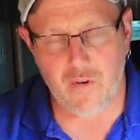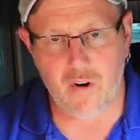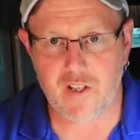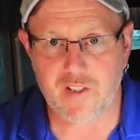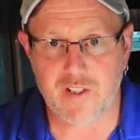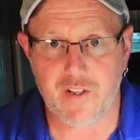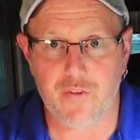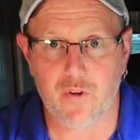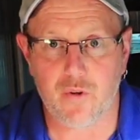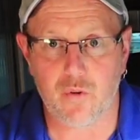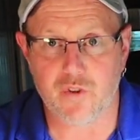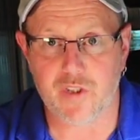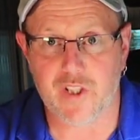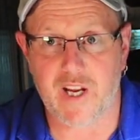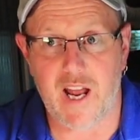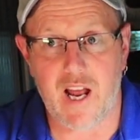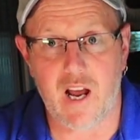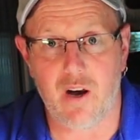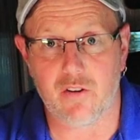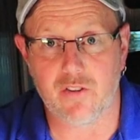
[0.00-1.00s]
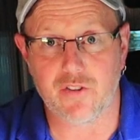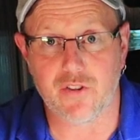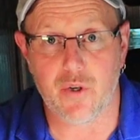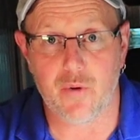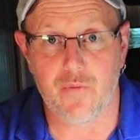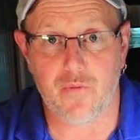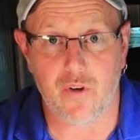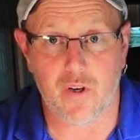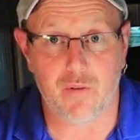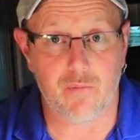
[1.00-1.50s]
very difficult to get out and do
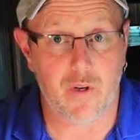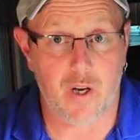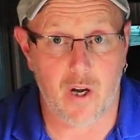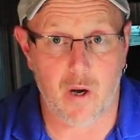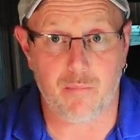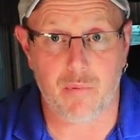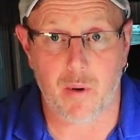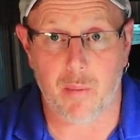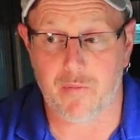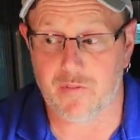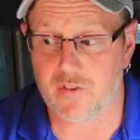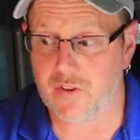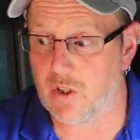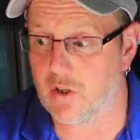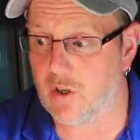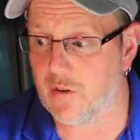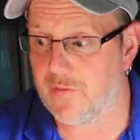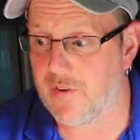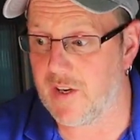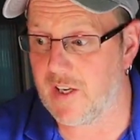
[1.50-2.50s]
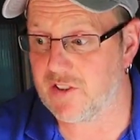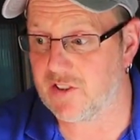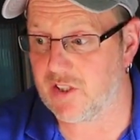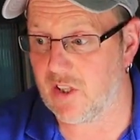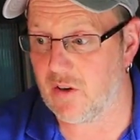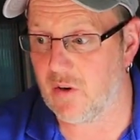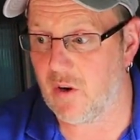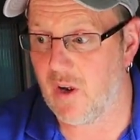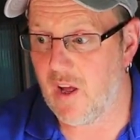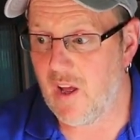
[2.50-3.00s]
proper photography,
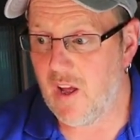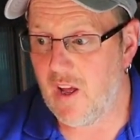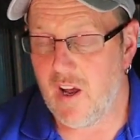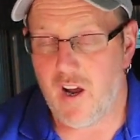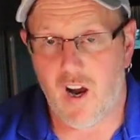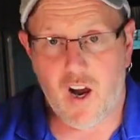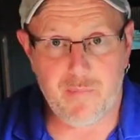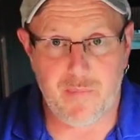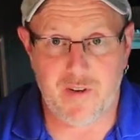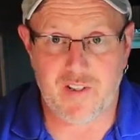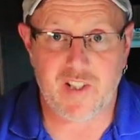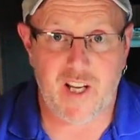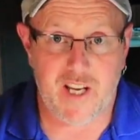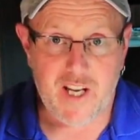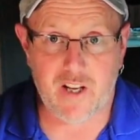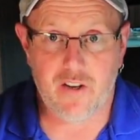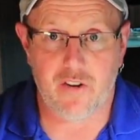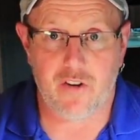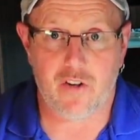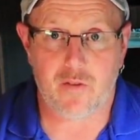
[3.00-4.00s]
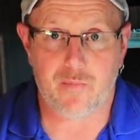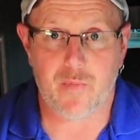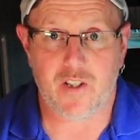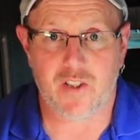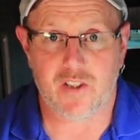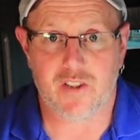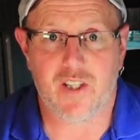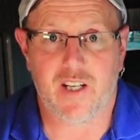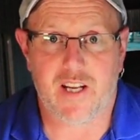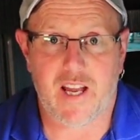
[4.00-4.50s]
so I've been taking on as
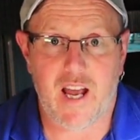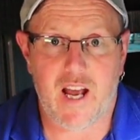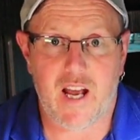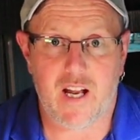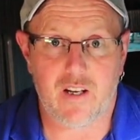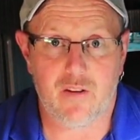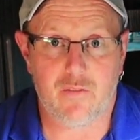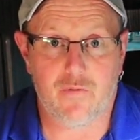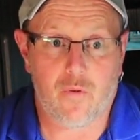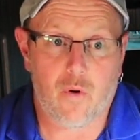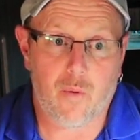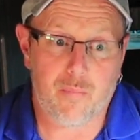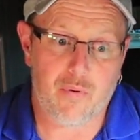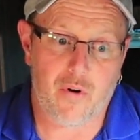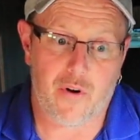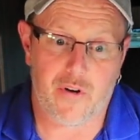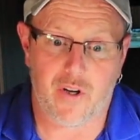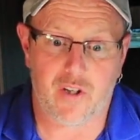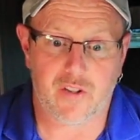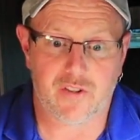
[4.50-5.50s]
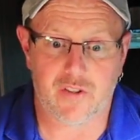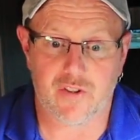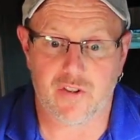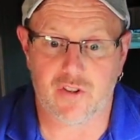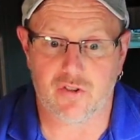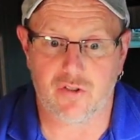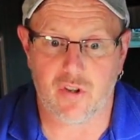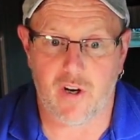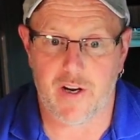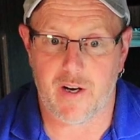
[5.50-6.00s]
much as I can for products and
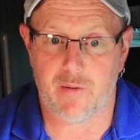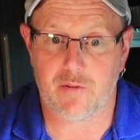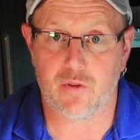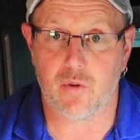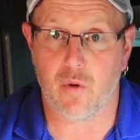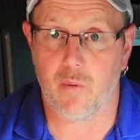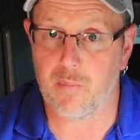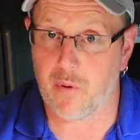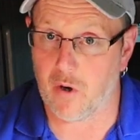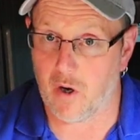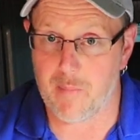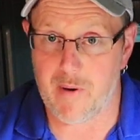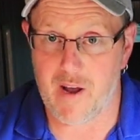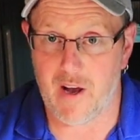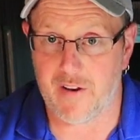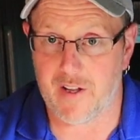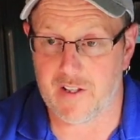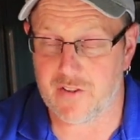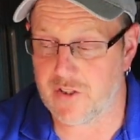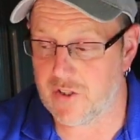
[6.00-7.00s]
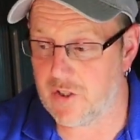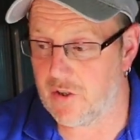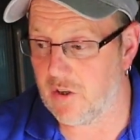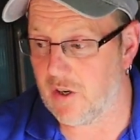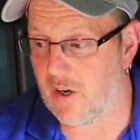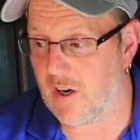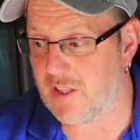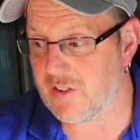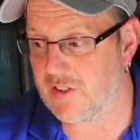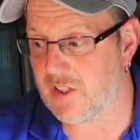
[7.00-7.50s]
just trying to sort of put them out there to you
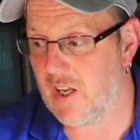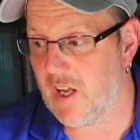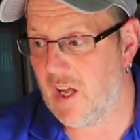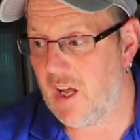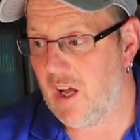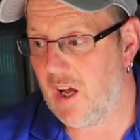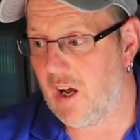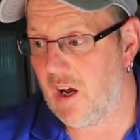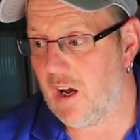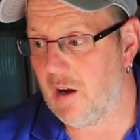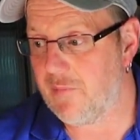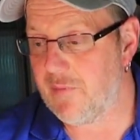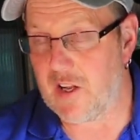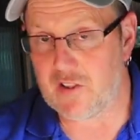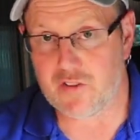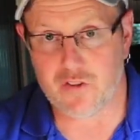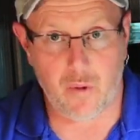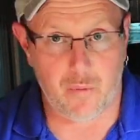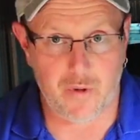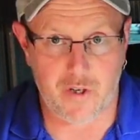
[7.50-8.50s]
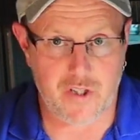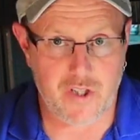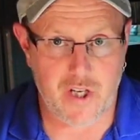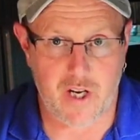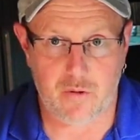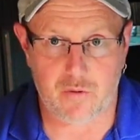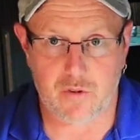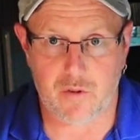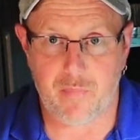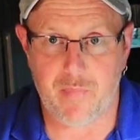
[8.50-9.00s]
guys. That's not what the
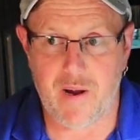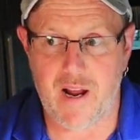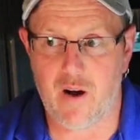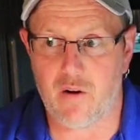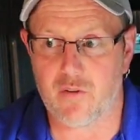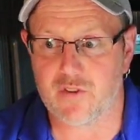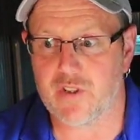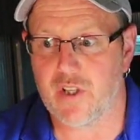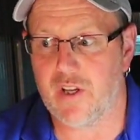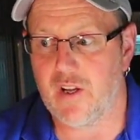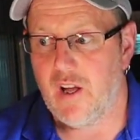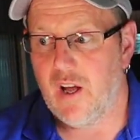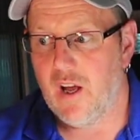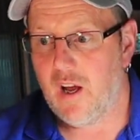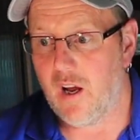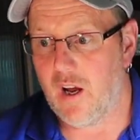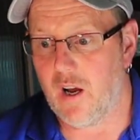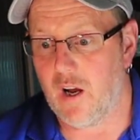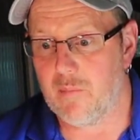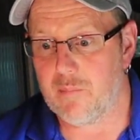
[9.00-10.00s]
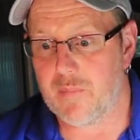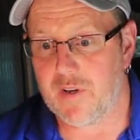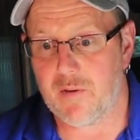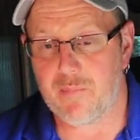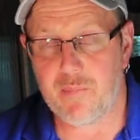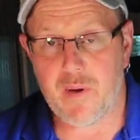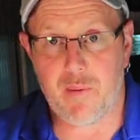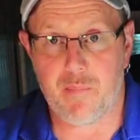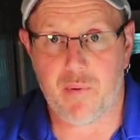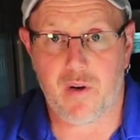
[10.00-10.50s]
channel's about, but
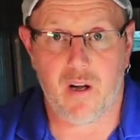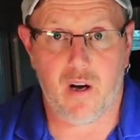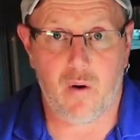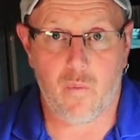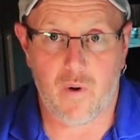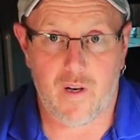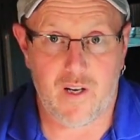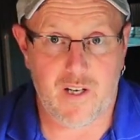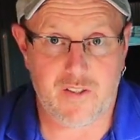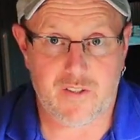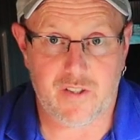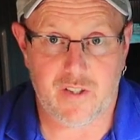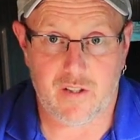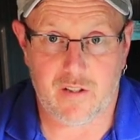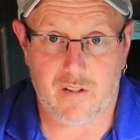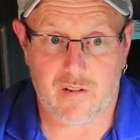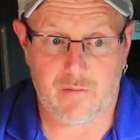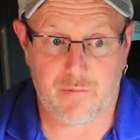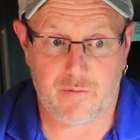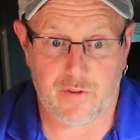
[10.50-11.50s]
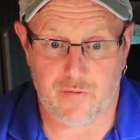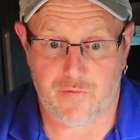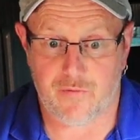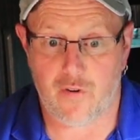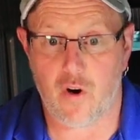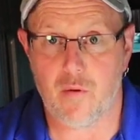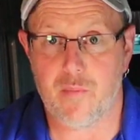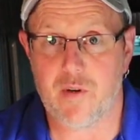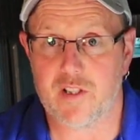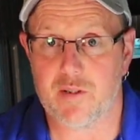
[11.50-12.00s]
if people are willing to
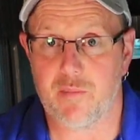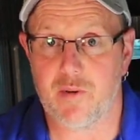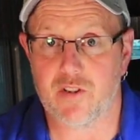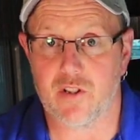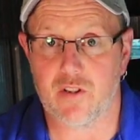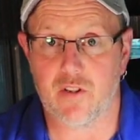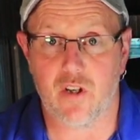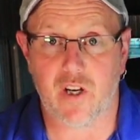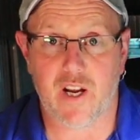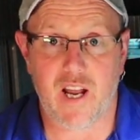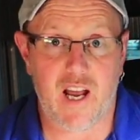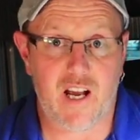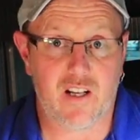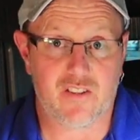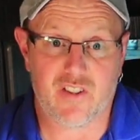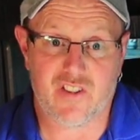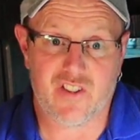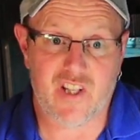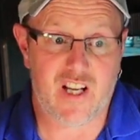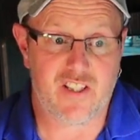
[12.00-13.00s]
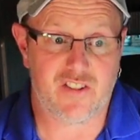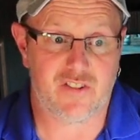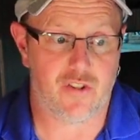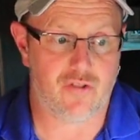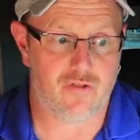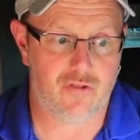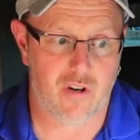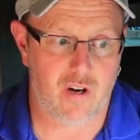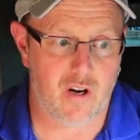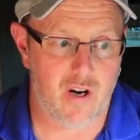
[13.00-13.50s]
throw me something to look at, to test, to
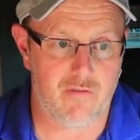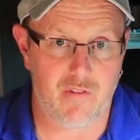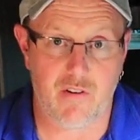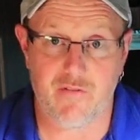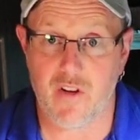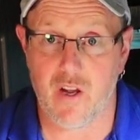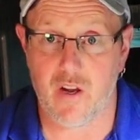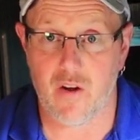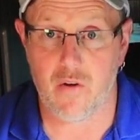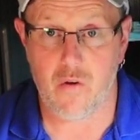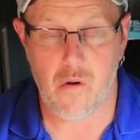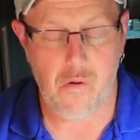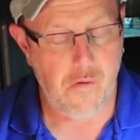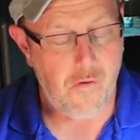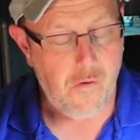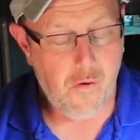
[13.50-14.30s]
try, review,